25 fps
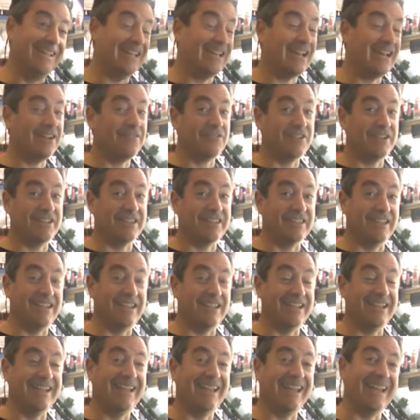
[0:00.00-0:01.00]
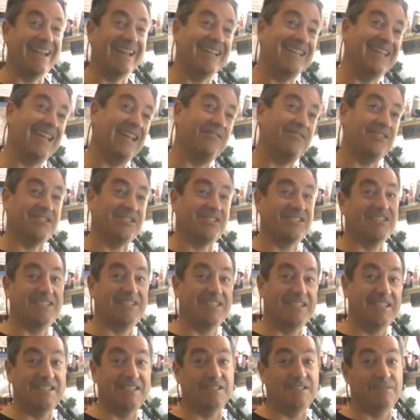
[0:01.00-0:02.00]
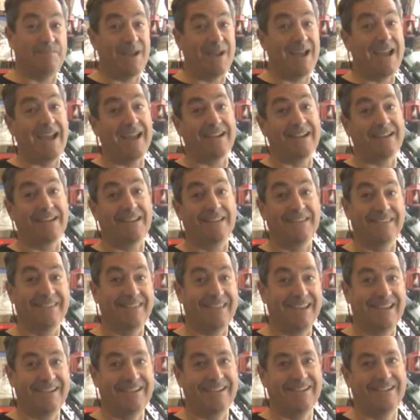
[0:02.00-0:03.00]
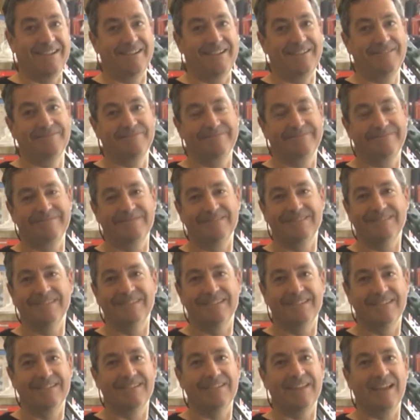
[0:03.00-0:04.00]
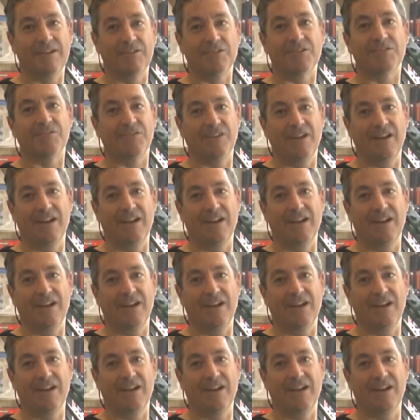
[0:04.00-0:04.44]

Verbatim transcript: did everything, and gave us the skis back that night. That was